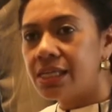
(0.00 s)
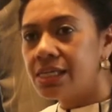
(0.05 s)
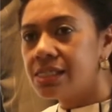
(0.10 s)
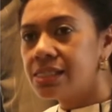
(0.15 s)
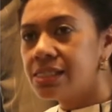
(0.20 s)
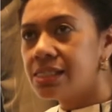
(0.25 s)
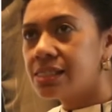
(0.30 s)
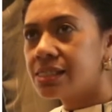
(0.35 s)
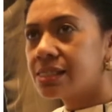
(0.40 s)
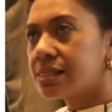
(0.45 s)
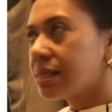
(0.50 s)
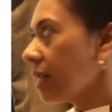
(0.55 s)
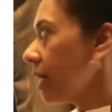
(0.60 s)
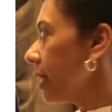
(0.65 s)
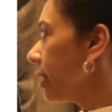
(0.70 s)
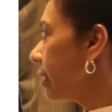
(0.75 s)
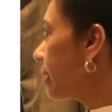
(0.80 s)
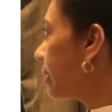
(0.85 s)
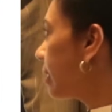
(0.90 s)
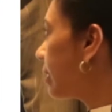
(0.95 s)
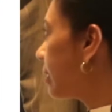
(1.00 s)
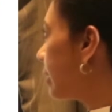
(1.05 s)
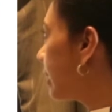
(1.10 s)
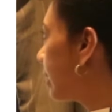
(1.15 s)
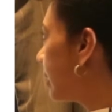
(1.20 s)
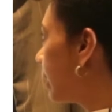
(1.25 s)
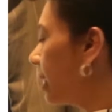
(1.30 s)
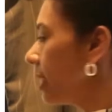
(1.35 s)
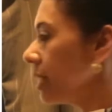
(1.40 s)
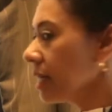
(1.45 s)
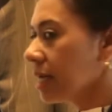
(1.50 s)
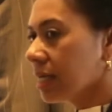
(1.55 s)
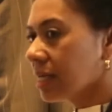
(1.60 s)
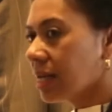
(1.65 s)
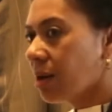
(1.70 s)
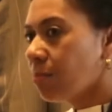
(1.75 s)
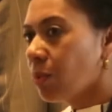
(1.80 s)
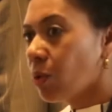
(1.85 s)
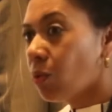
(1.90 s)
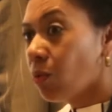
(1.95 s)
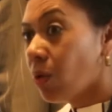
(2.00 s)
This is like seeing a number